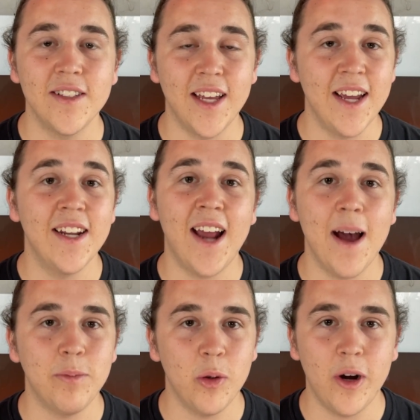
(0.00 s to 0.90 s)
and an
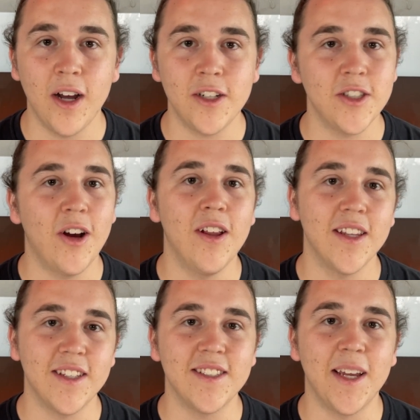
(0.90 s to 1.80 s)
Apple Watch all
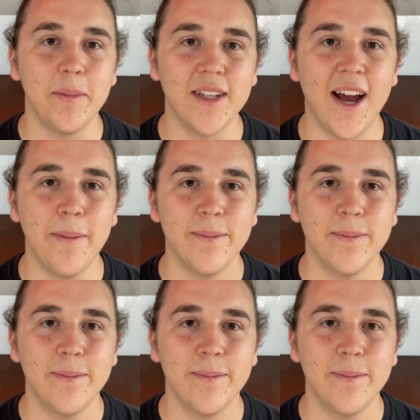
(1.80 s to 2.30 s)
at the same time.